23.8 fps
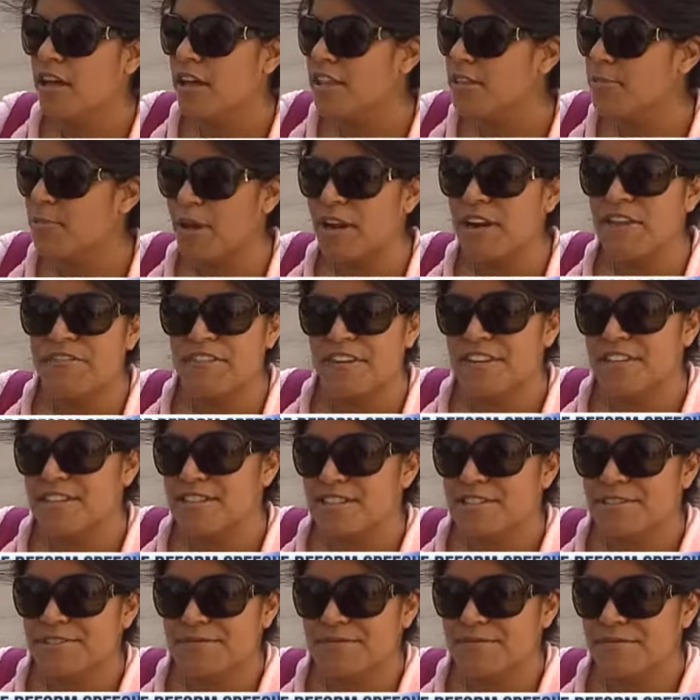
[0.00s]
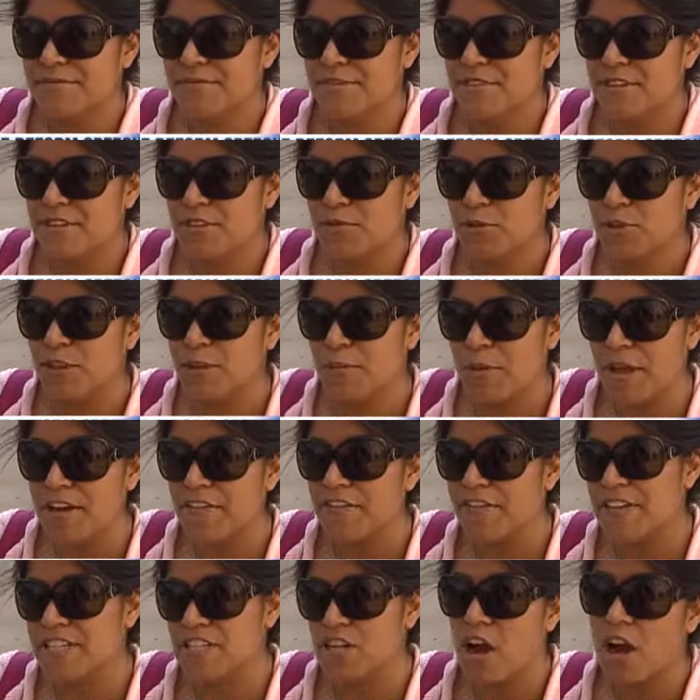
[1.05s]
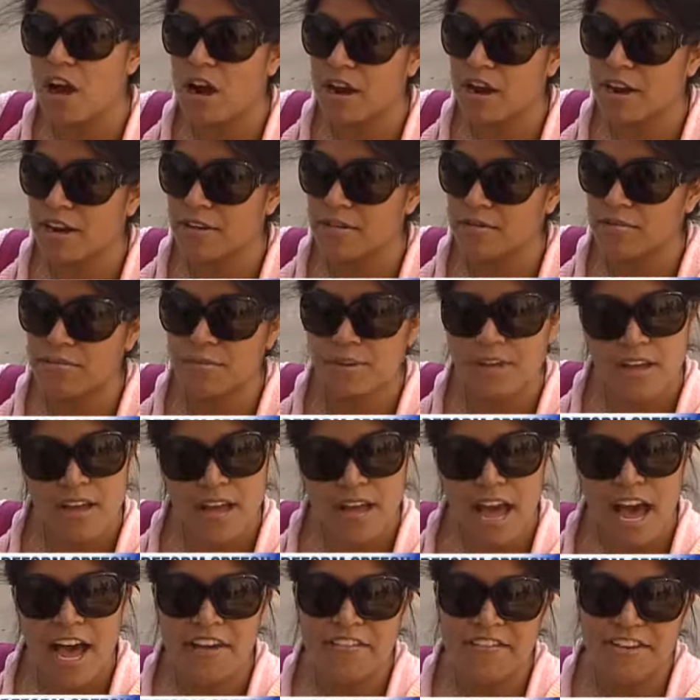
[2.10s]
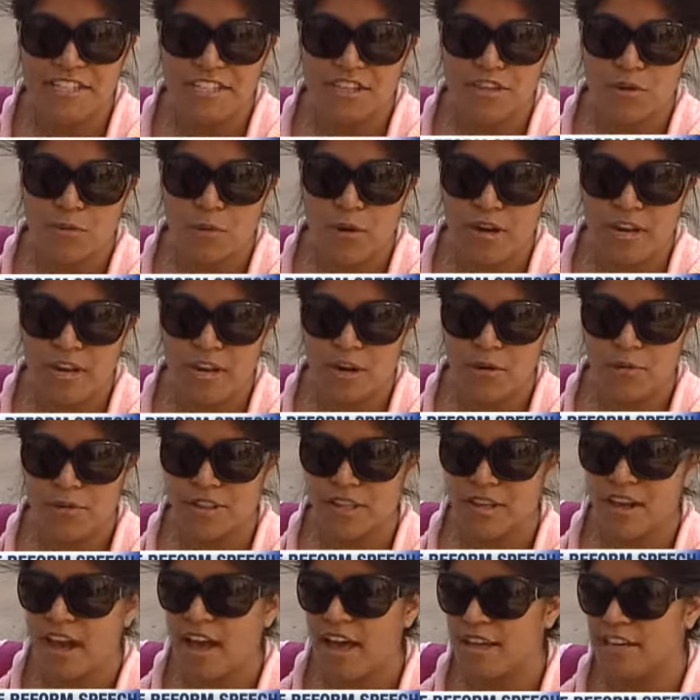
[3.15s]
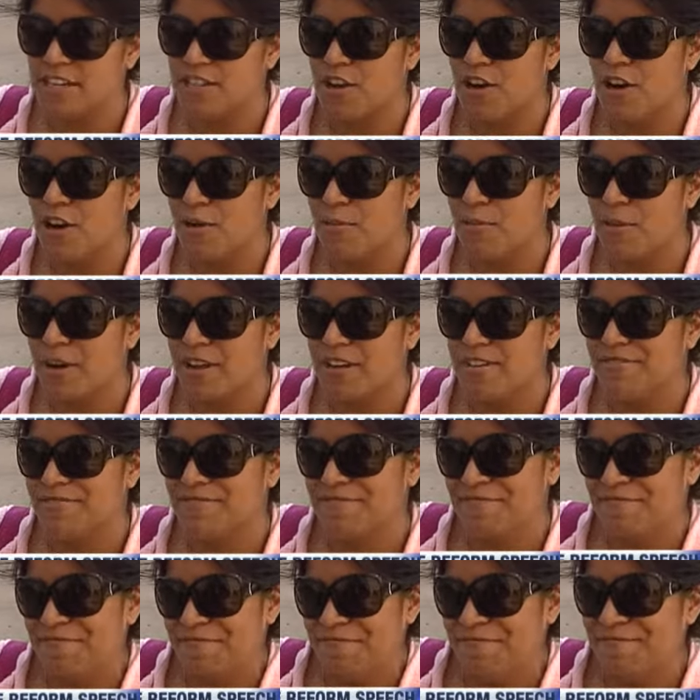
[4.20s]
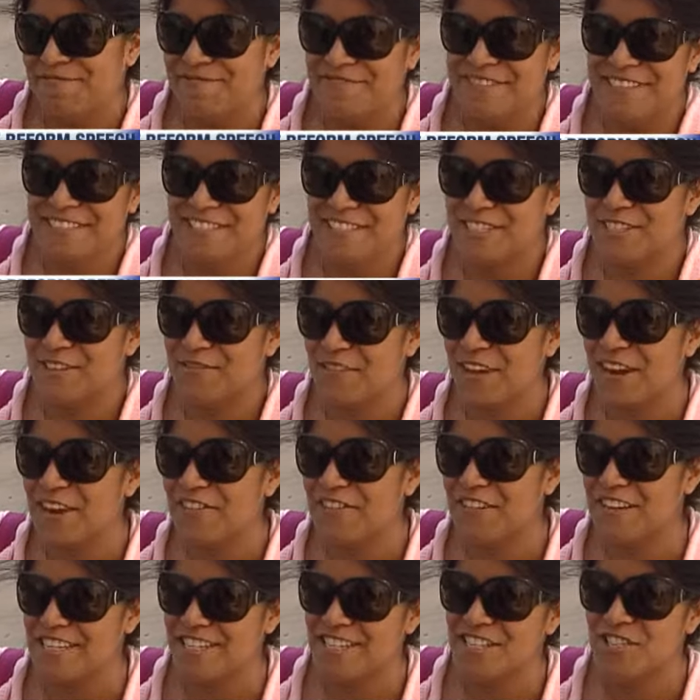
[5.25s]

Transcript: Benefits. What the benefits are, and obviously you want to hear what the cons are, but just the benefits.